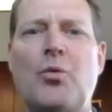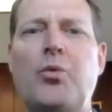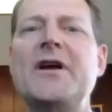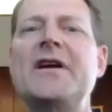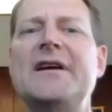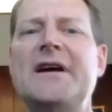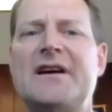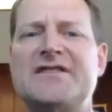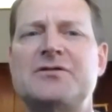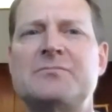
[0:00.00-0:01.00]
We
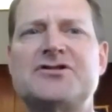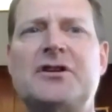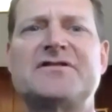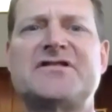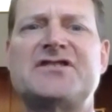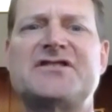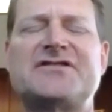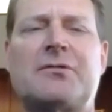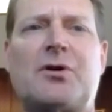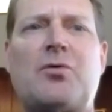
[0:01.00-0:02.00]
as human service
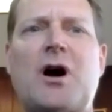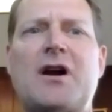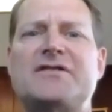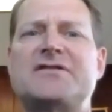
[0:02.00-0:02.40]
agencies are required